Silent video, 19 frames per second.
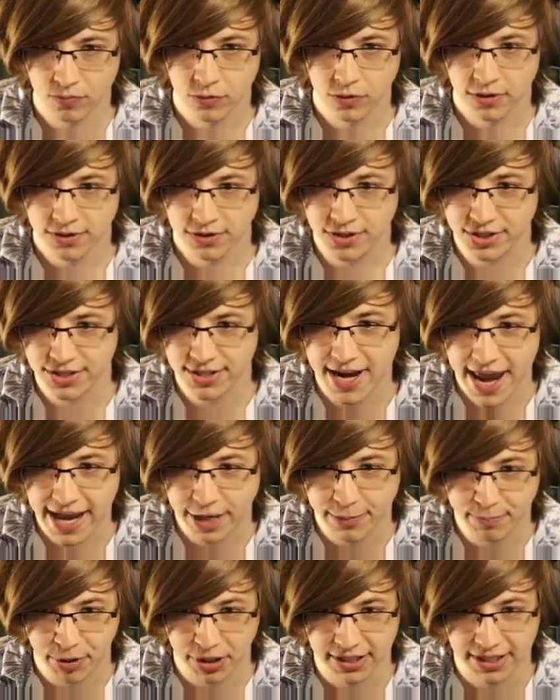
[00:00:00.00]

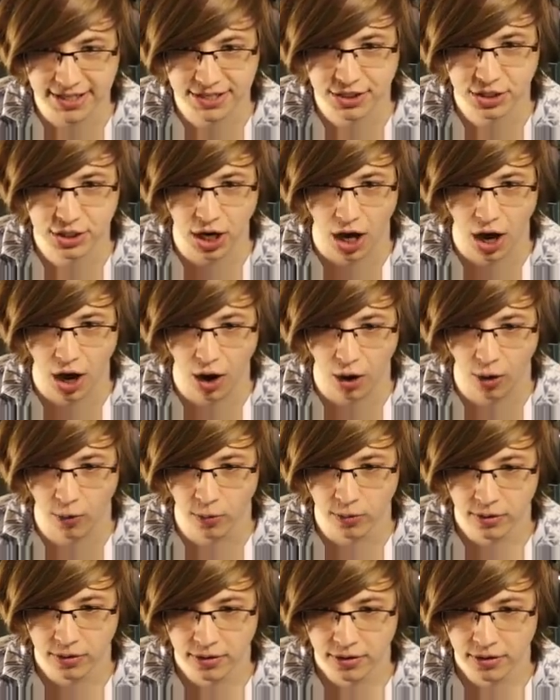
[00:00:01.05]
Snake bullets,
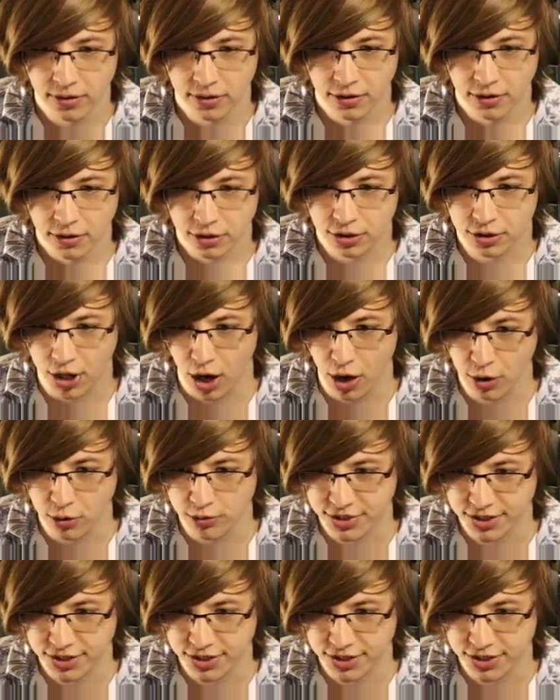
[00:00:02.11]
go! Go,